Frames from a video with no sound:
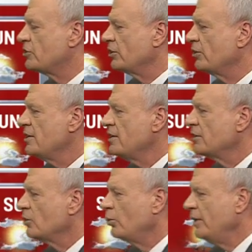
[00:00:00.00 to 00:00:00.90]
too
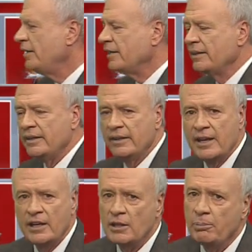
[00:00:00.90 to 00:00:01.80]
the weekend again.
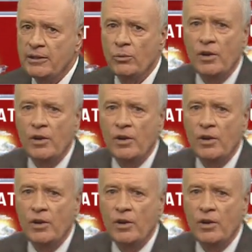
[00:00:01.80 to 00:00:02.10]
Not a complete